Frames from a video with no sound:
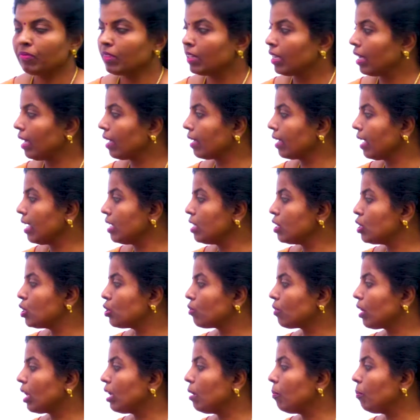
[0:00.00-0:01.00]
Again
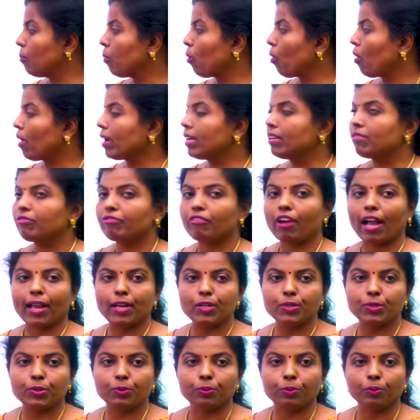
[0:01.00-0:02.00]

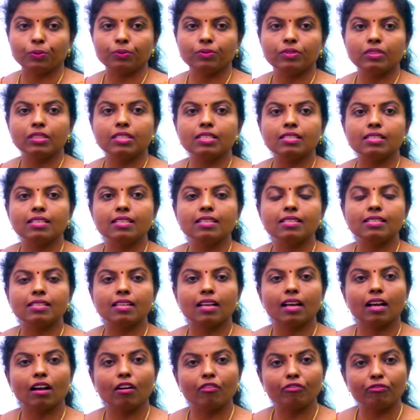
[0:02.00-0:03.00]
12.52, this is
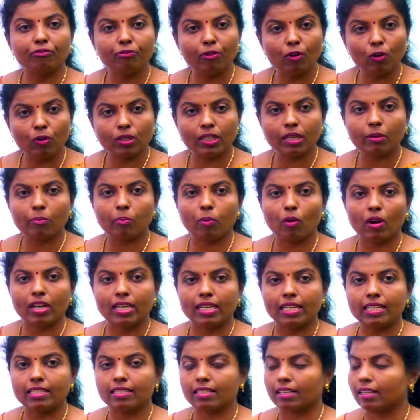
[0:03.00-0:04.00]
a floating
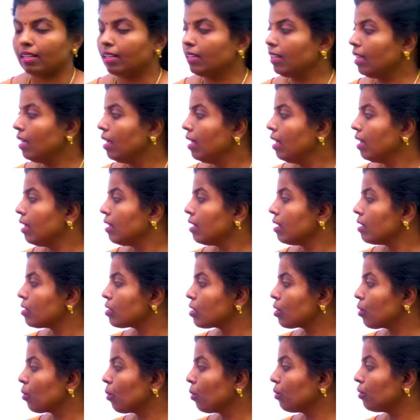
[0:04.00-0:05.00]
point literal,
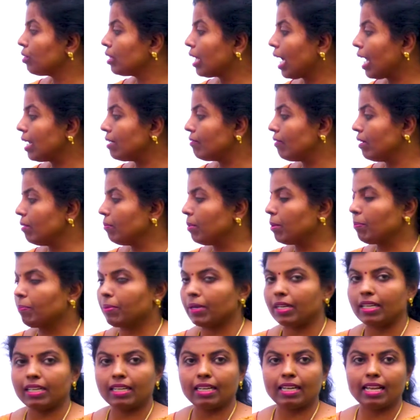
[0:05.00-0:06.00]
so that will be
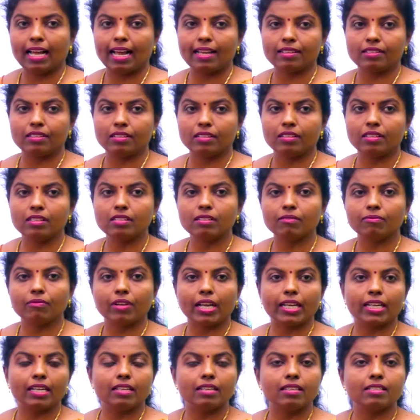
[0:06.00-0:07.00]
printed as it is
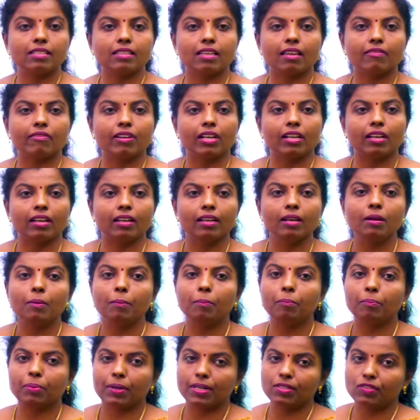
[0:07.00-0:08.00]
when it is given in a
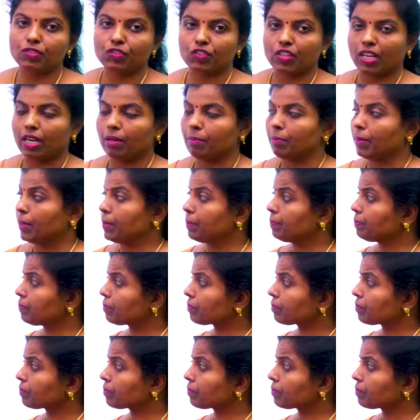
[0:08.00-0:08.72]
print statement.